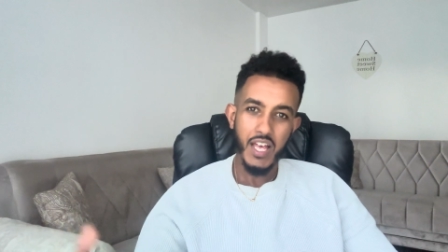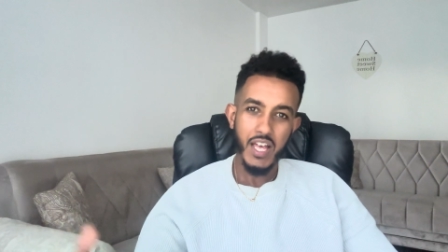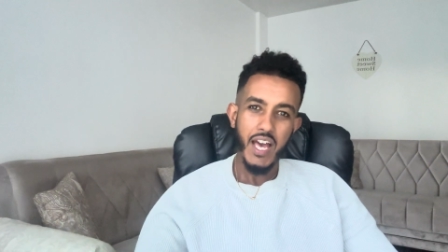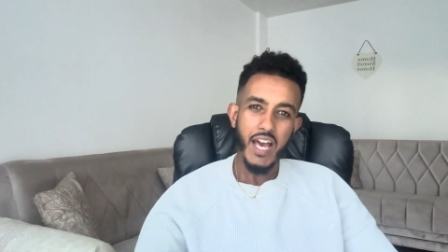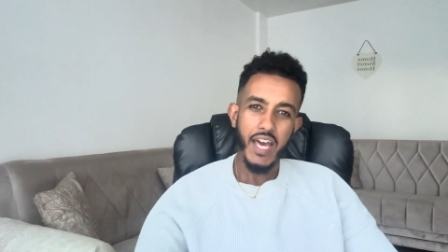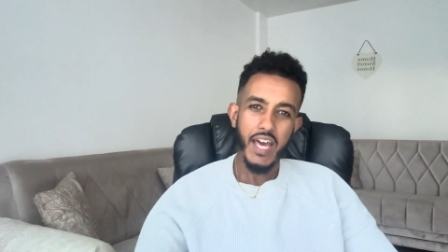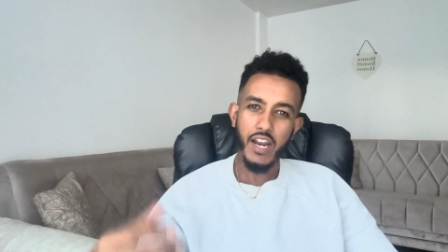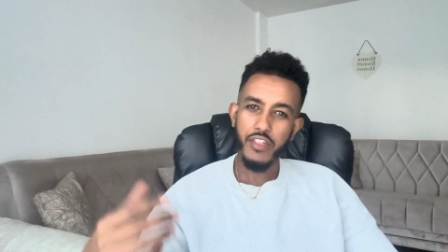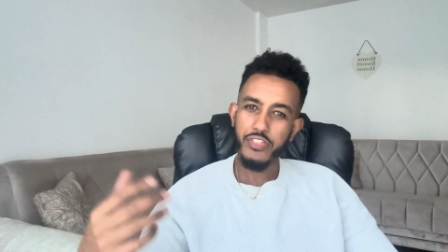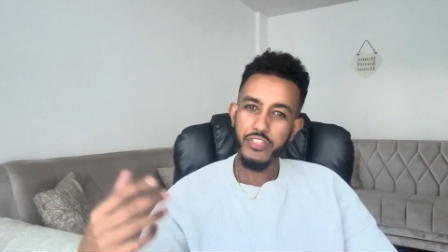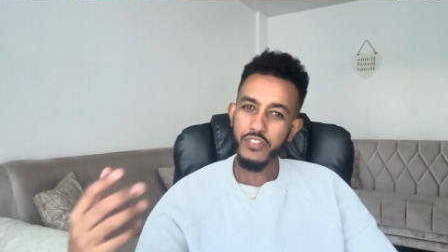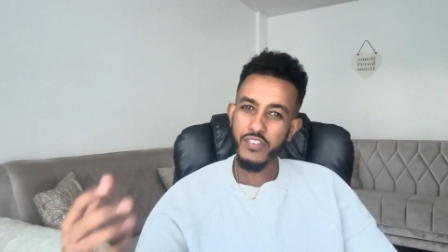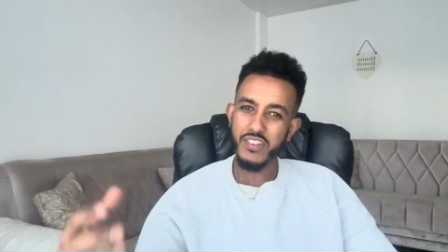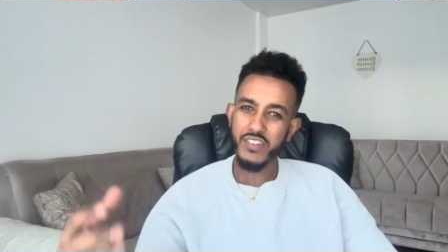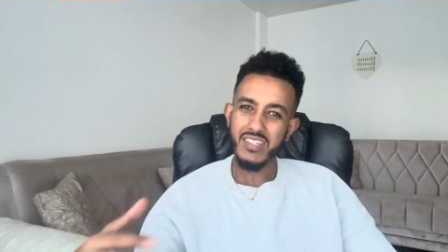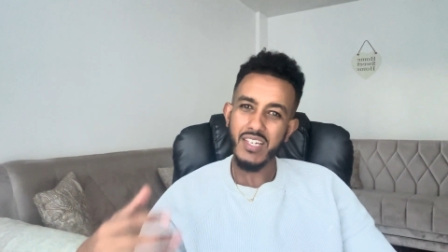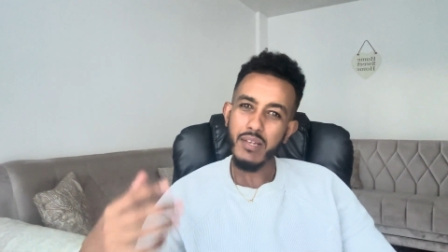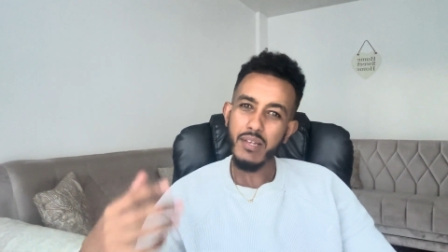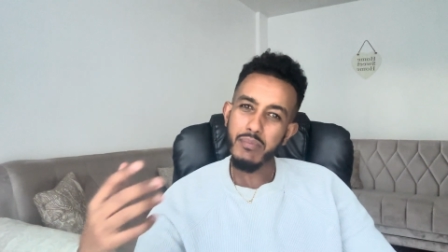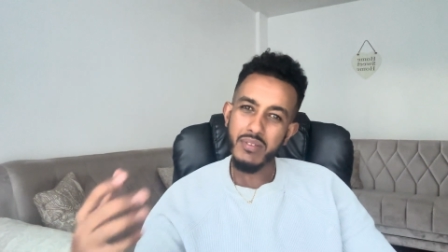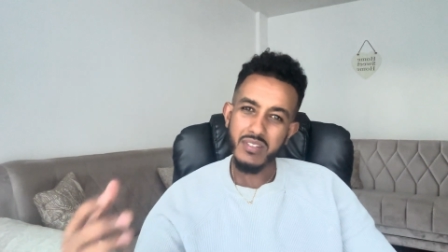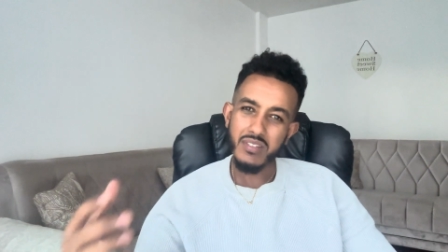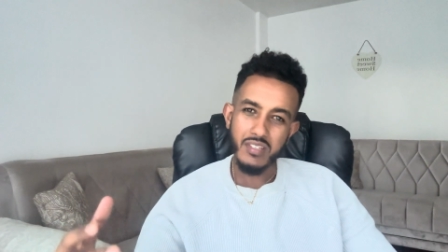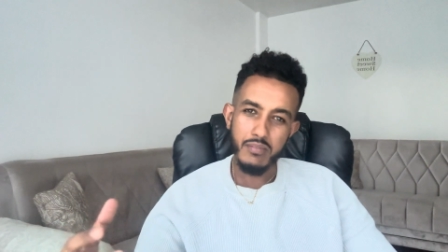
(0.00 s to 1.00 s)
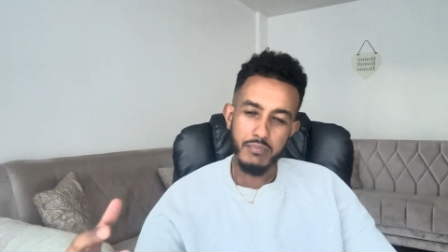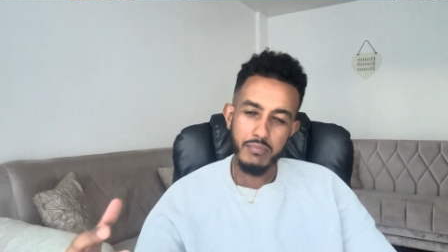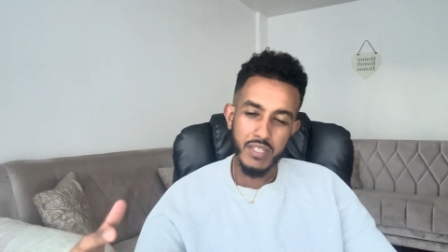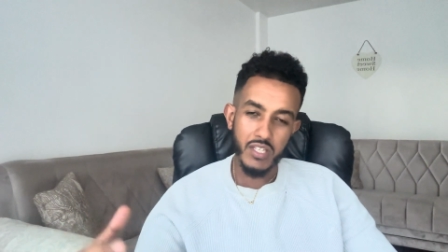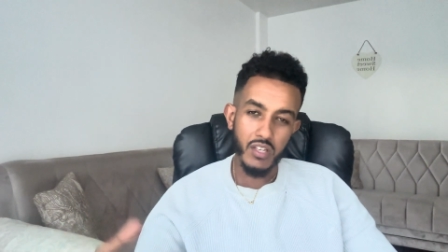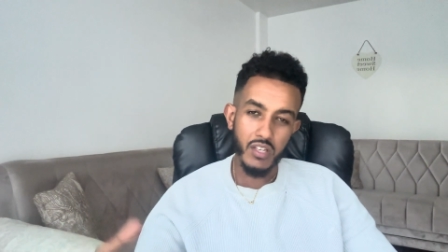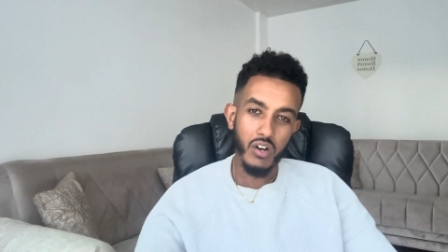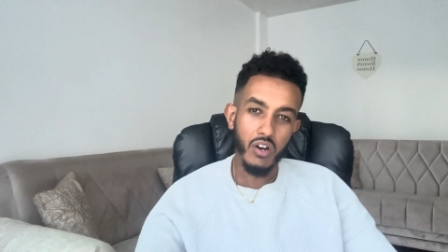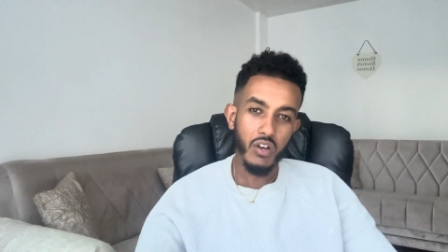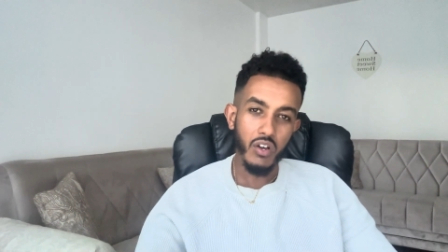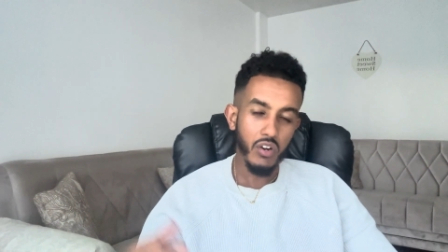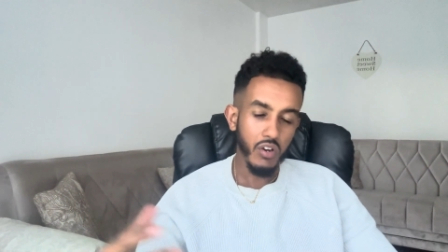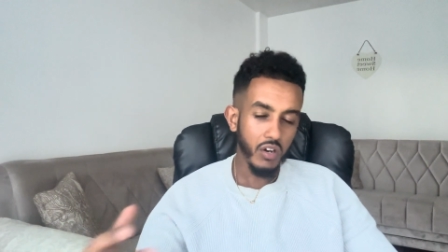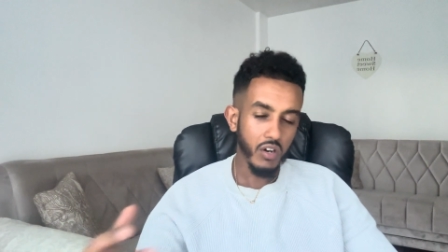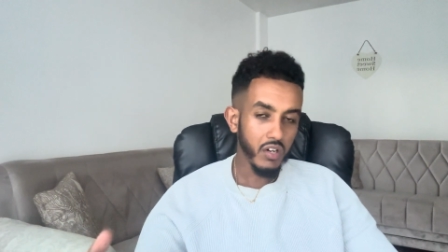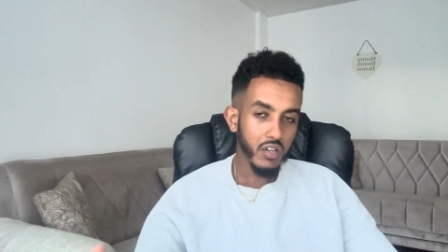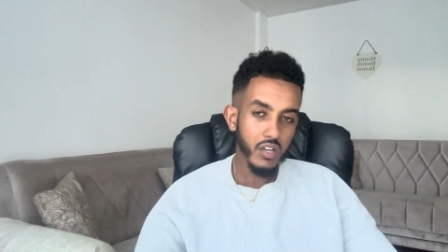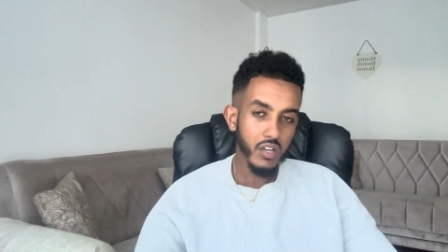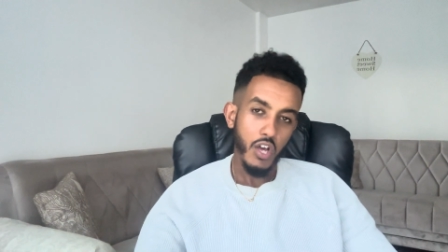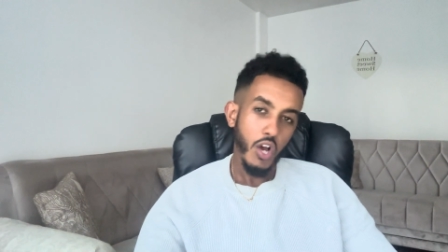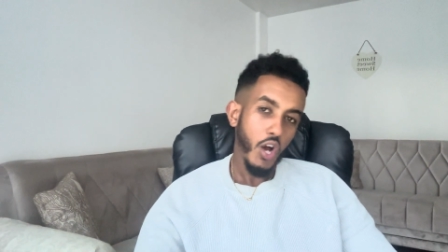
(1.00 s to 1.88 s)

And I think this limited me a lot.